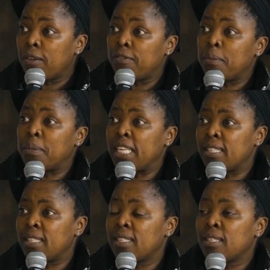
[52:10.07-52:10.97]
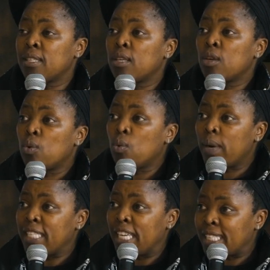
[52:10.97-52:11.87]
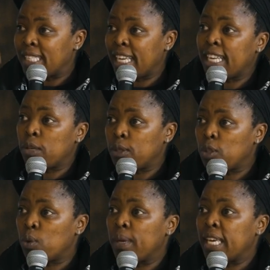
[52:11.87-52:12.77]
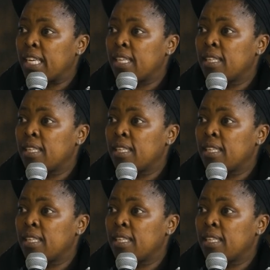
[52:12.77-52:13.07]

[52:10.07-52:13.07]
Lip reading: families what exactly we're doing.